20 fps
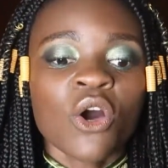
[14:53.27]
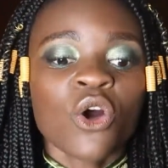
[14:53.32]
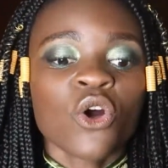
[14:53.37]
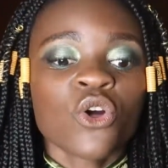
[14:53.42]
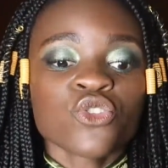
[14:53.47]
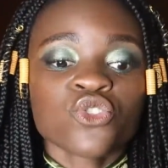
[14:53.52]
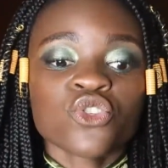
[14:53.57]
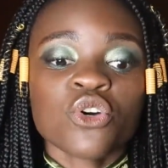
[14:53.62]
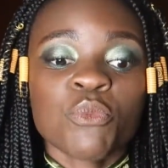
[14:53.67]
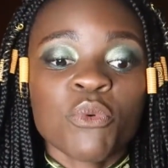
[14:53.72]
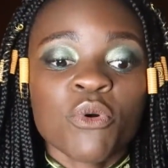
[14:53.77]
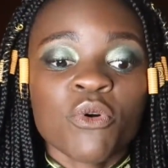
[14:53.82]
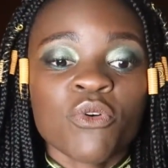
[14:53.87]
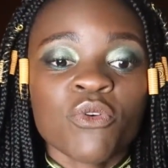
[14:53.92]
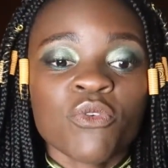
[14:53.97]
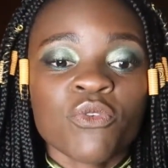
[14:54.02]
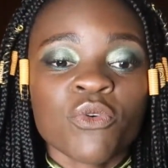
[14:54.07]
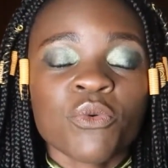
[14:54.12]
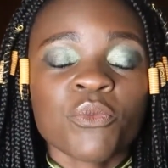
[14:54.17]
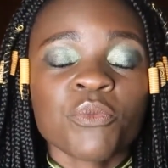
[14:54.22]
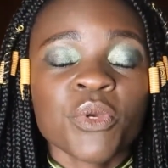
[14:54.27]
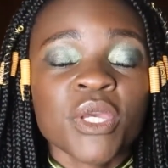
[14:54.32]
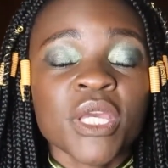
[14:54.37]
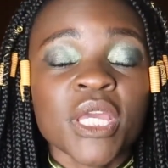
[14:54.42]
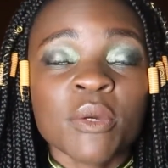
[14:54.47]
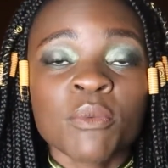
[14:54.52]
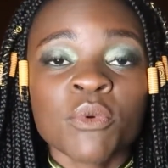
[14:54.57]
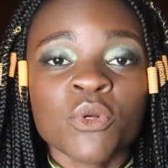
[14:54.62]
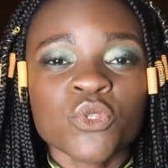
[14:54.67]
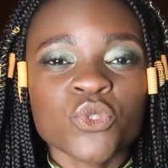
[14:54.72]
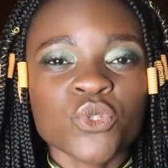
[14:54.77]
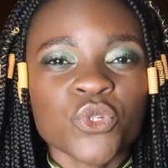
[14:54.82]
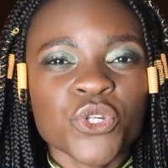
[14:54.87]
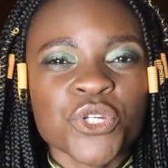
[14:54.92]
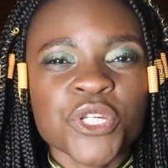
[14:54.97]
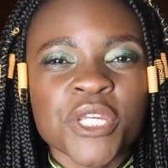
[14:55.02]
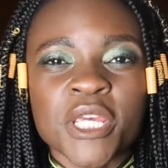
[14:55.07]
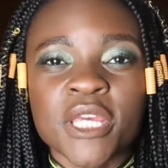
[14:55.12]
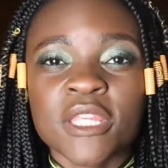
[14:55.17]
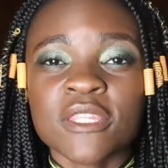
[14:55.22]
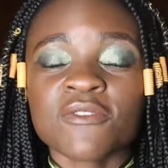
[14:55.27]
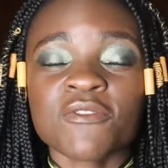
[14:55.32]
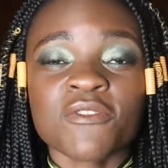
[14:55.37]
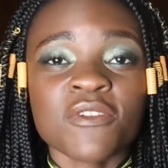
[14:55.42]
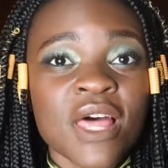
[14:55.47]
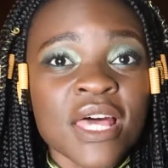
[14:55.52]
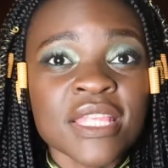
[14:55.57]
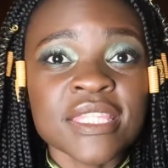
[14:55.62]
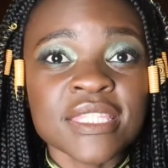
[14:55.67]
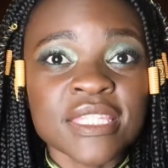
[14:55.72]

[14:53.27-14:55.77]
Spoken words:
On top of being able to create flat